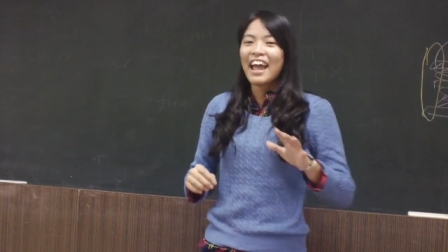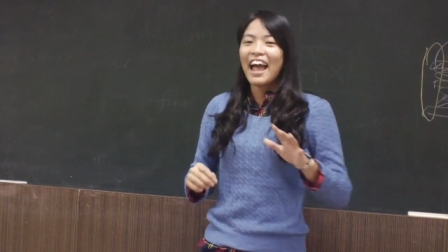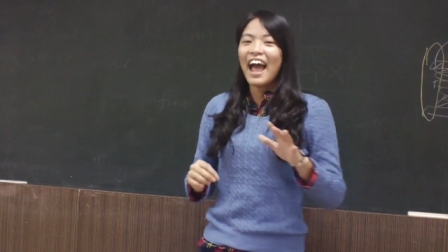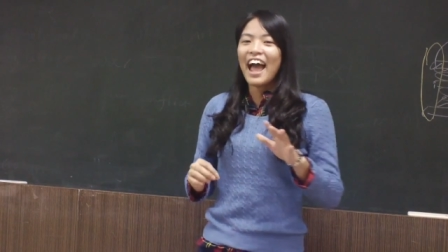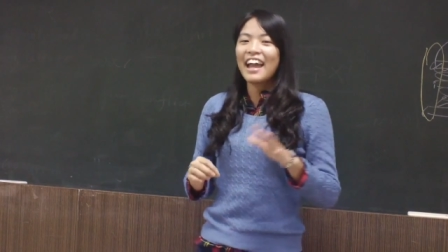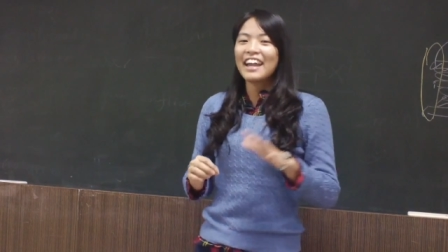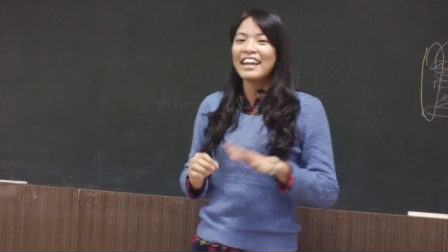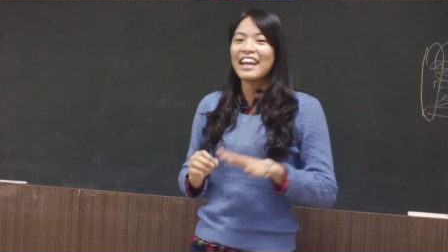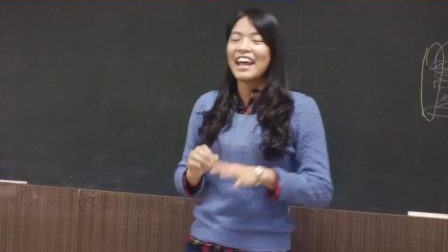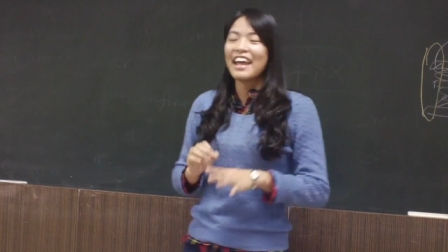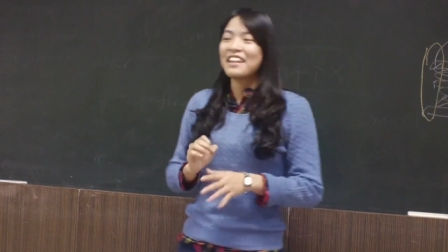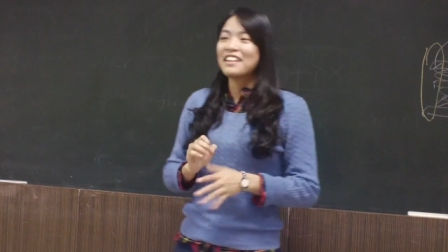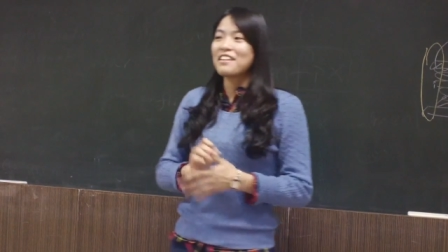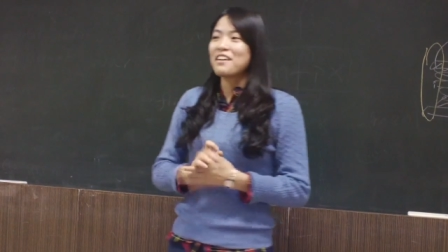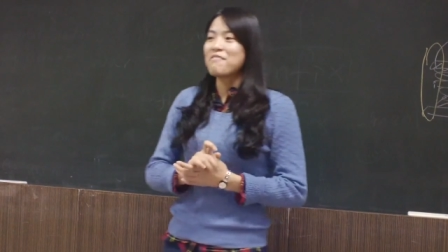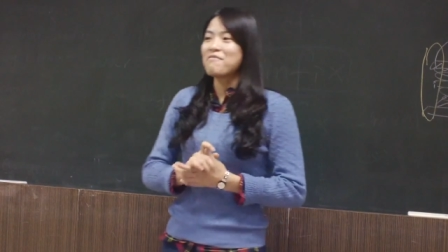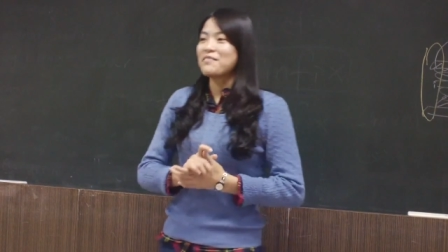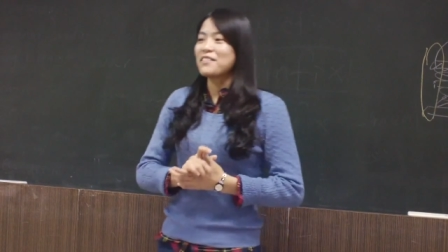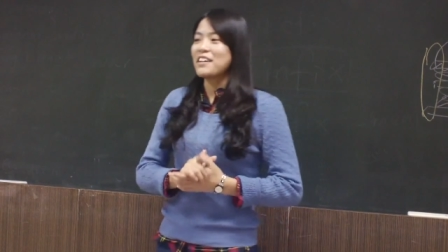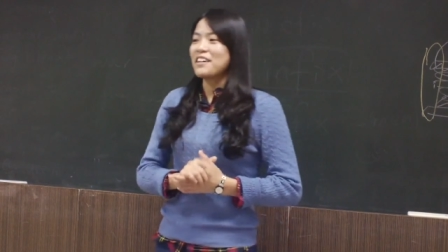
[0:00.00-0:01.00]
at the end
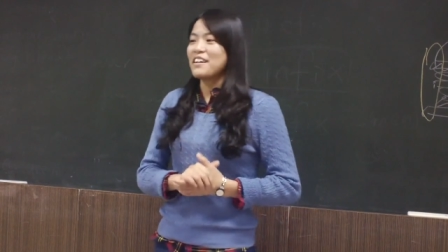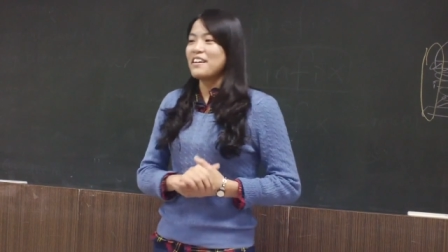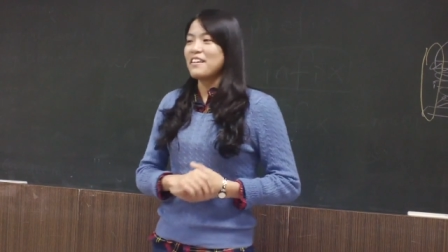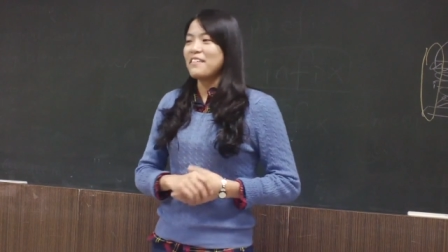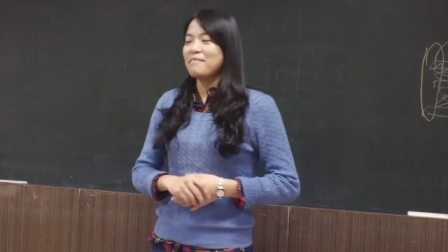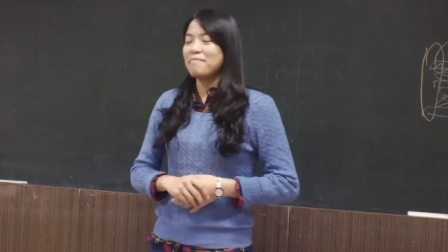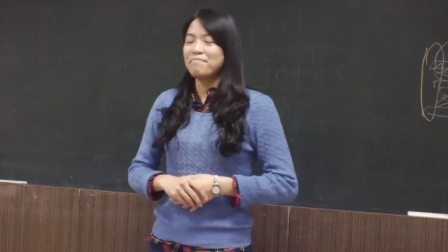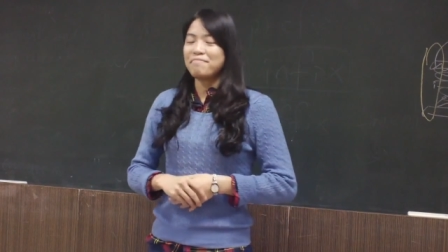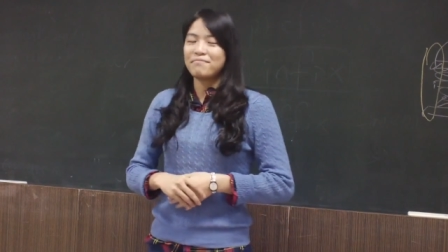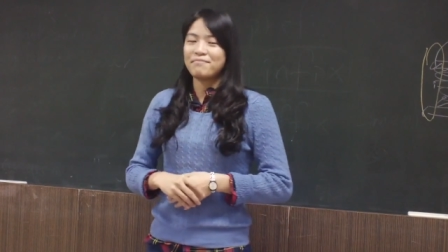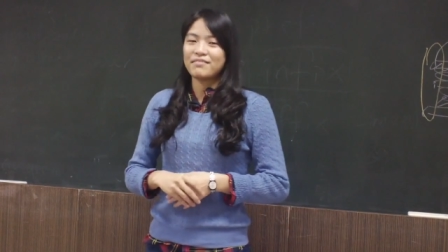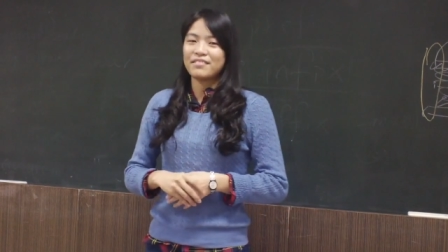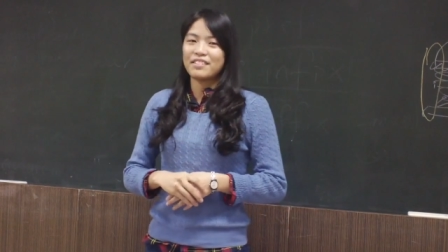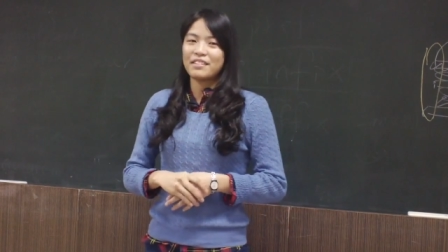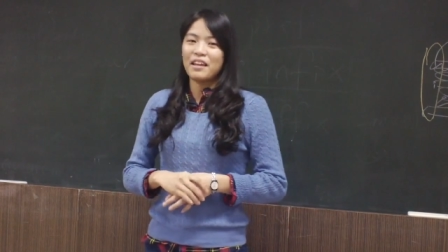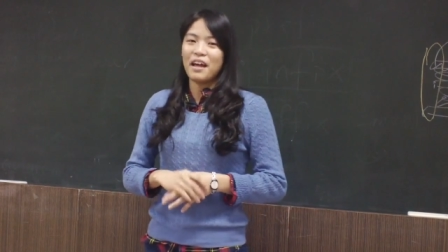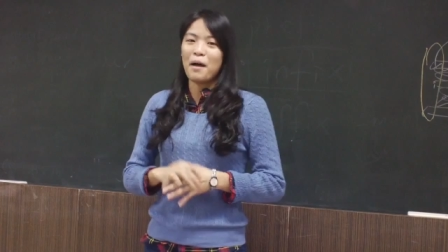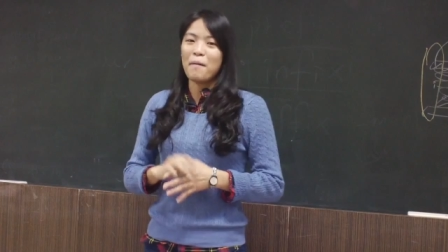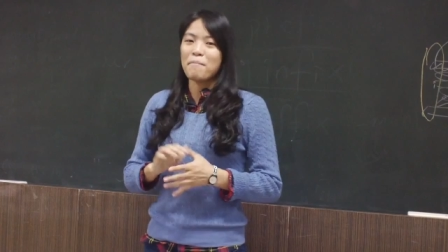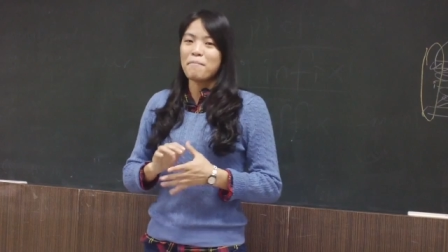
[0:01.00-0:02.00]
of the
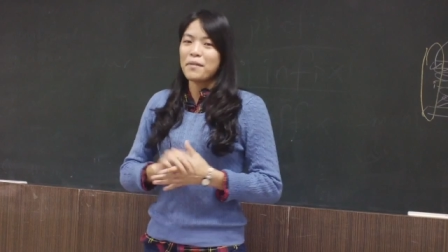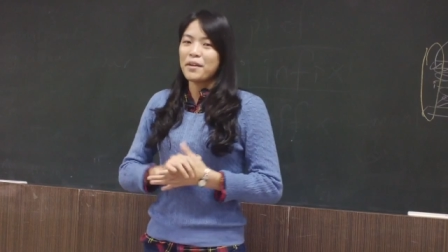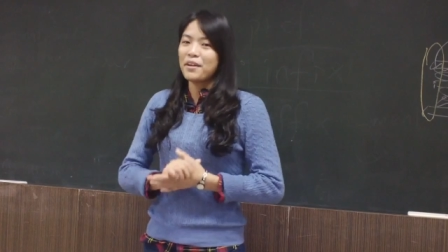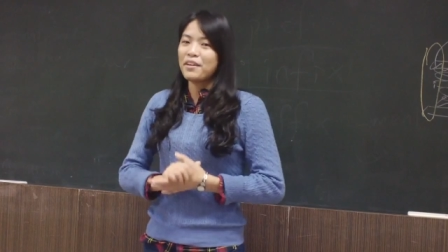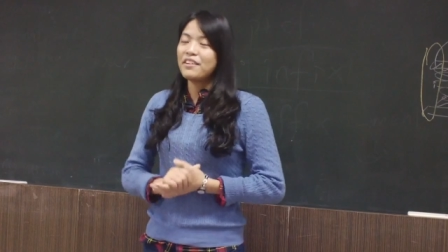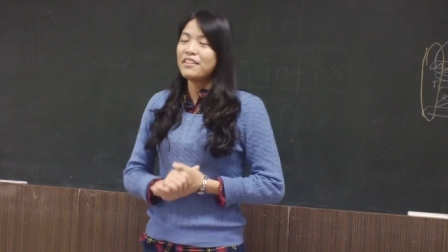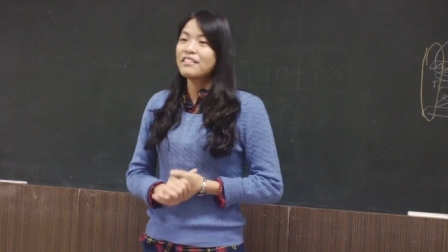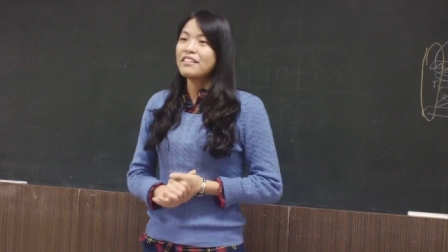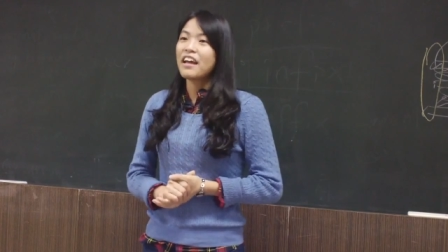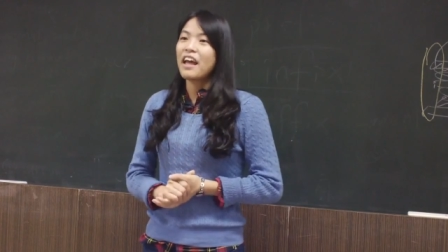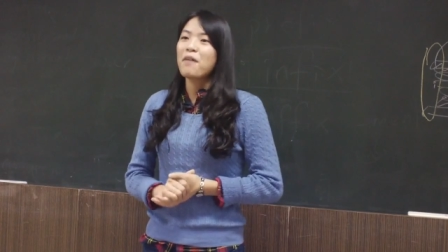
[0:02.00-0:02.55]
uh, meal,